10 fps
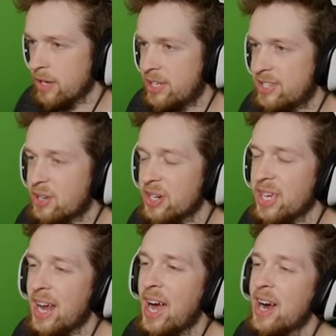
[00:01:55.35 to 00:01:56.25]
He's gonna
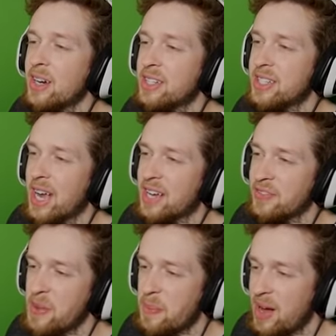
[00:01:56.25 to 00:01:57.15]
get a heart attack
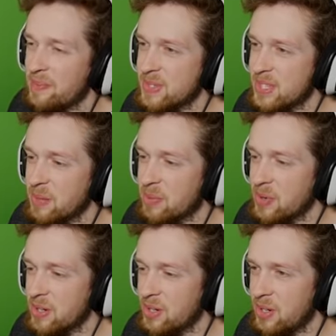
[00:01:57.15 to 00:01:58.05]
if he pops it, the
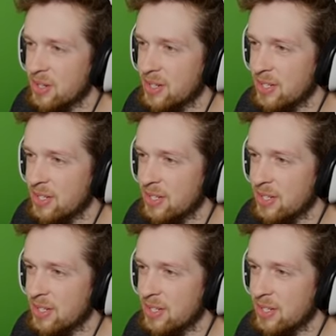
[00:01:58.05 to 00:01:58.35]
poor dog.